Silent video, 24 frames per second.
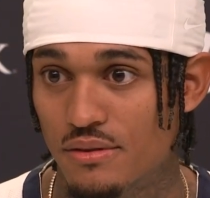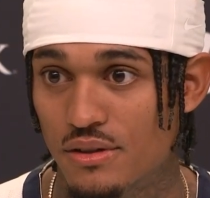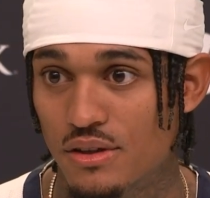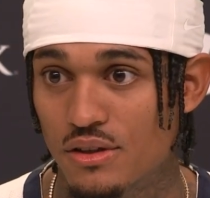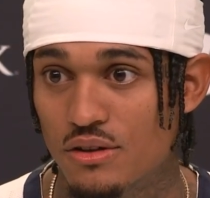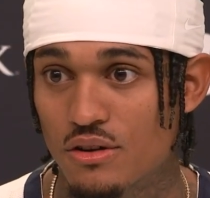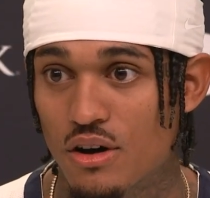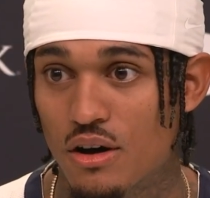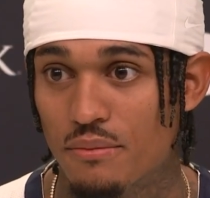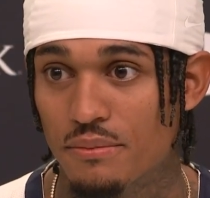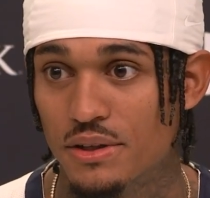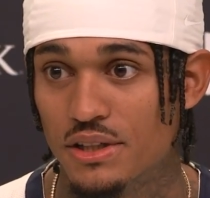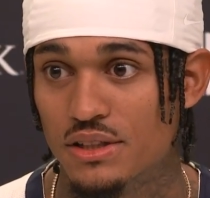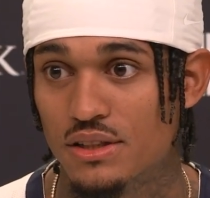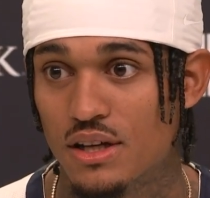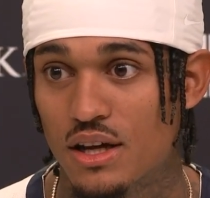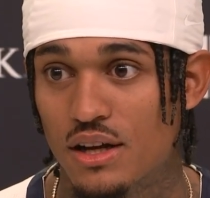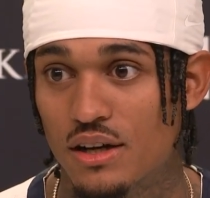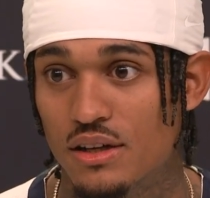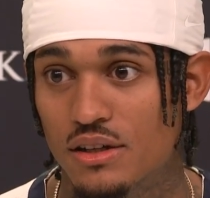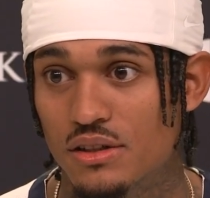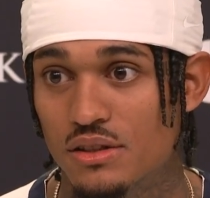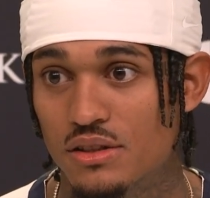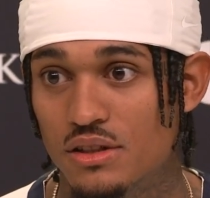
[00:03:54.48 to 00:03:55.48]
you know, I'm
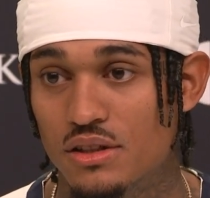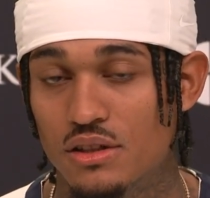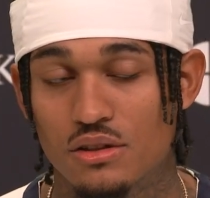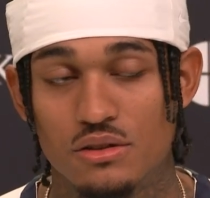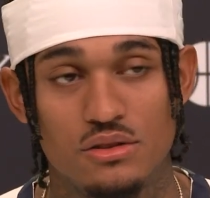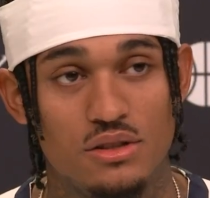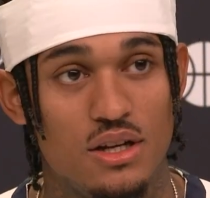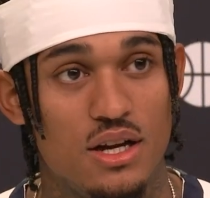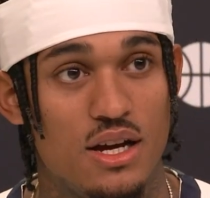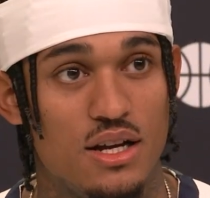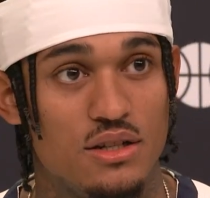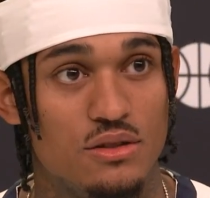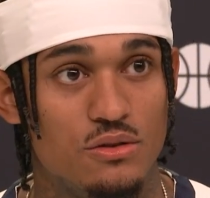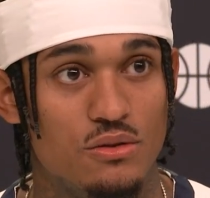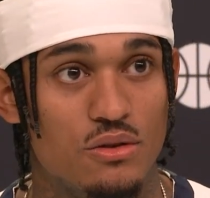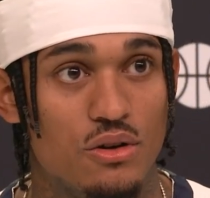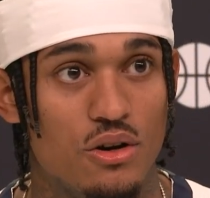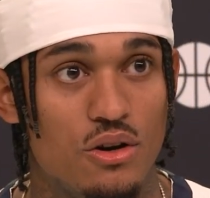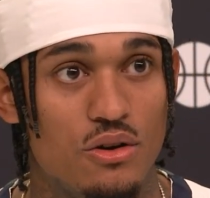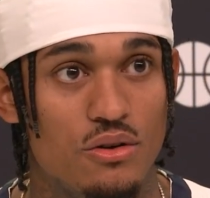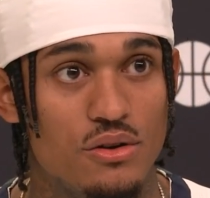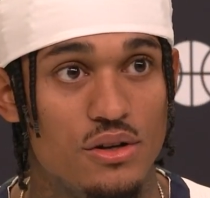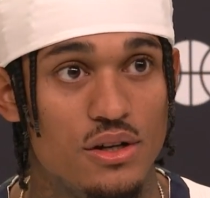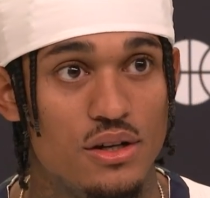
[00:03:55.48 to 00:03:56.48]
excited to see those guys
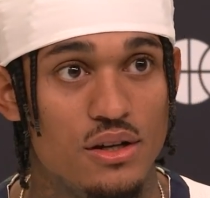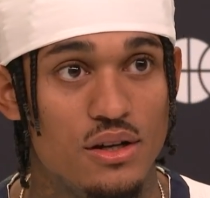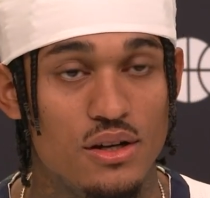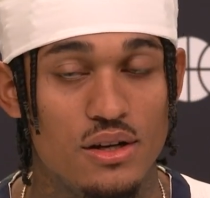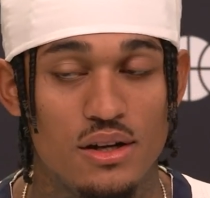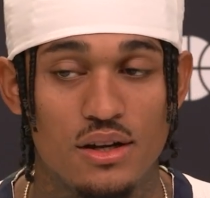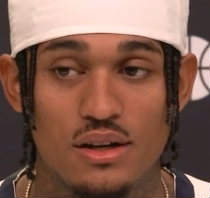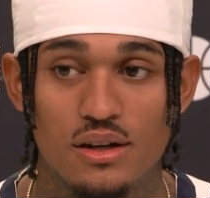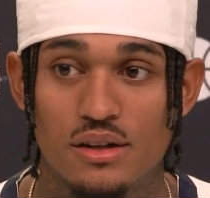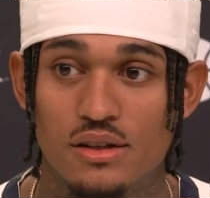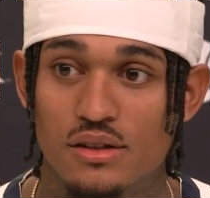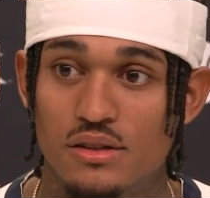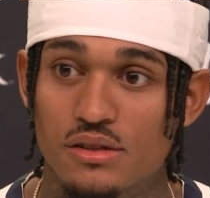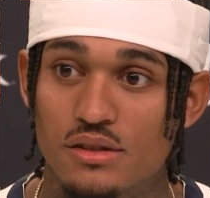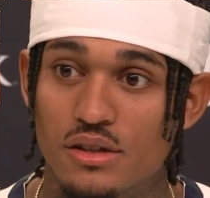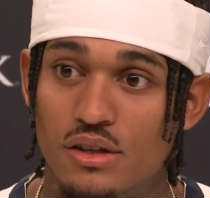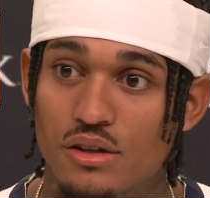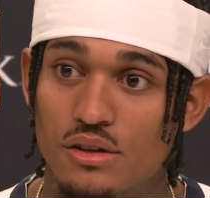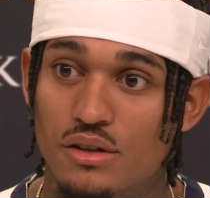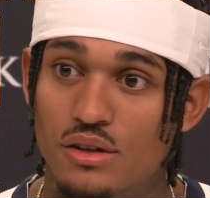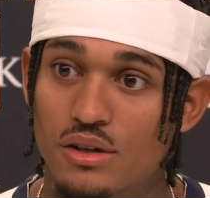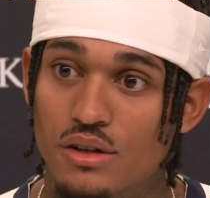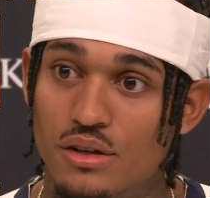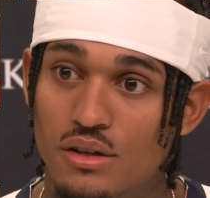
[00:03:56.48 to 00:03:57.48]
grow and
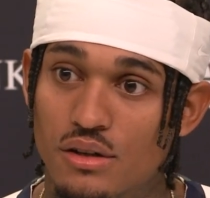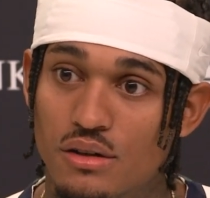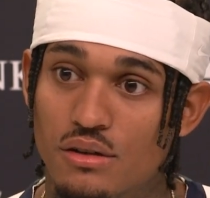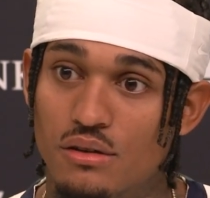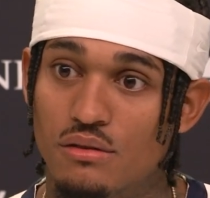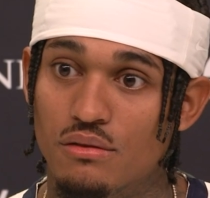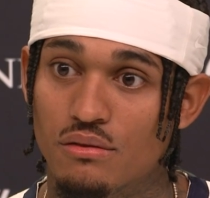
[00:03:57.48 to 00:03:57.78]
continue to,